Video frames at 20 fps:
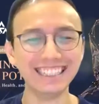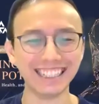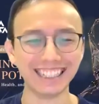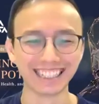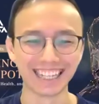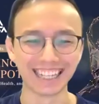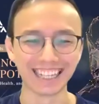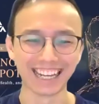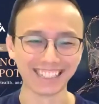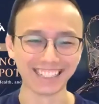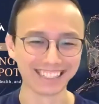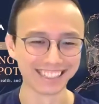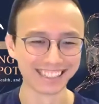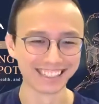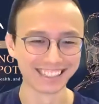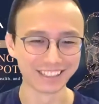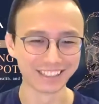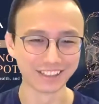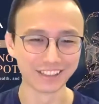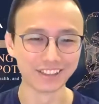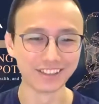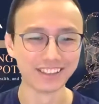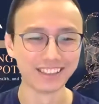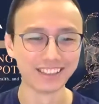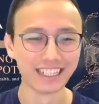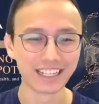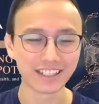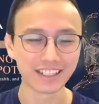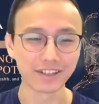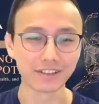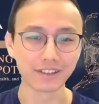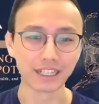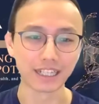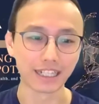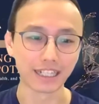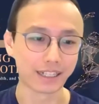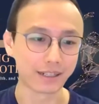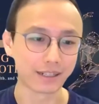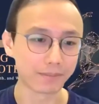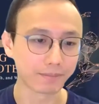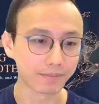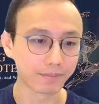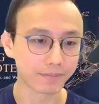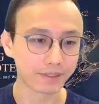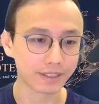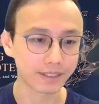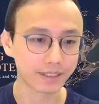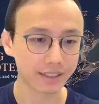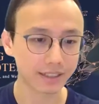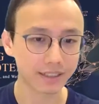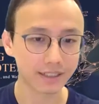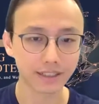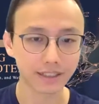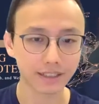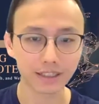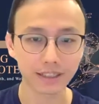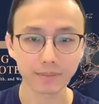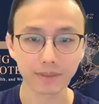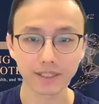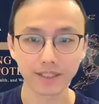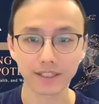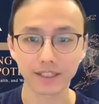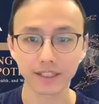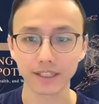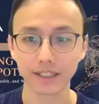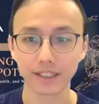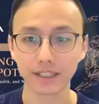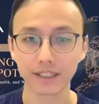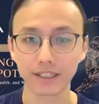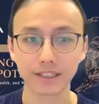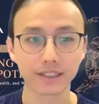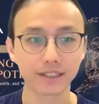Okay, cool. So let me see.